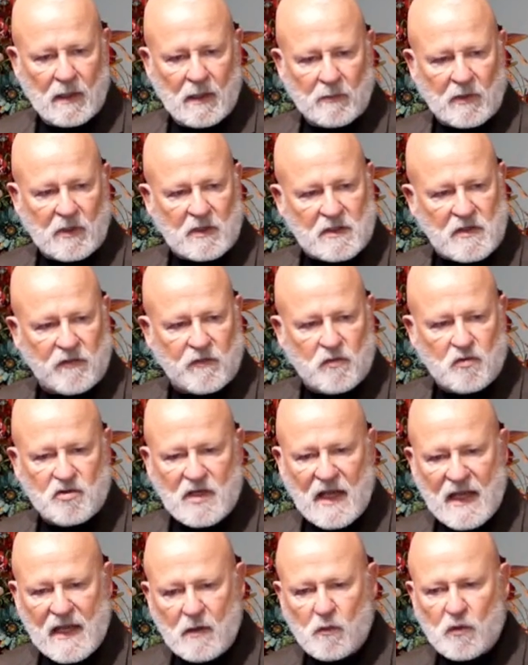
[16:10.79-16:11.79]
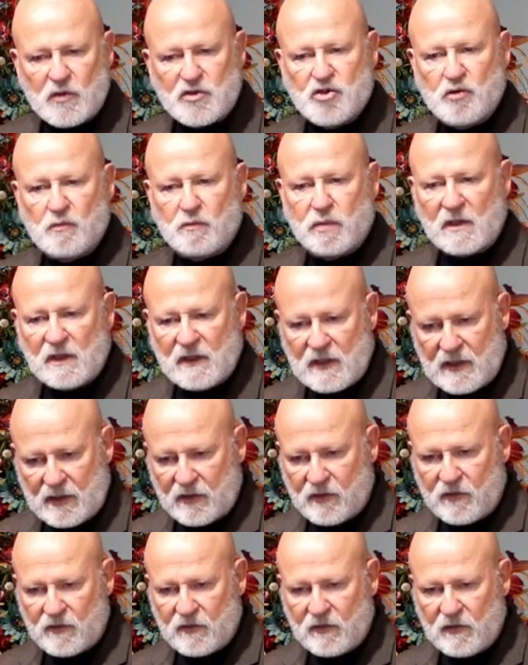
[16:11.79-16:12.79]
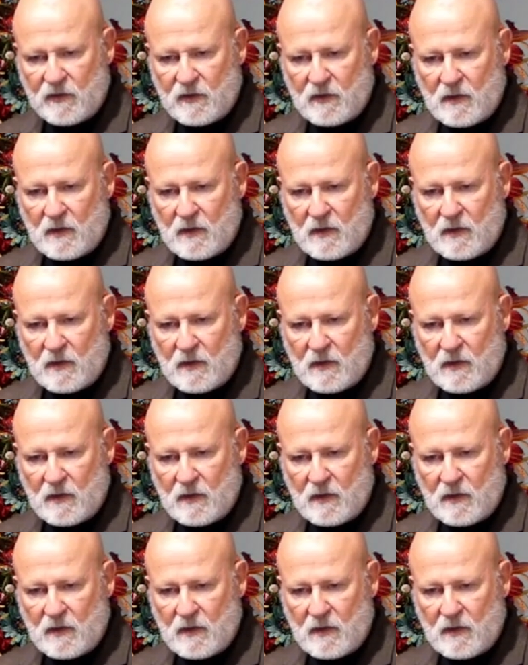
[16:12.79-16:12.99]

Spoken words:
Because if you take what you believe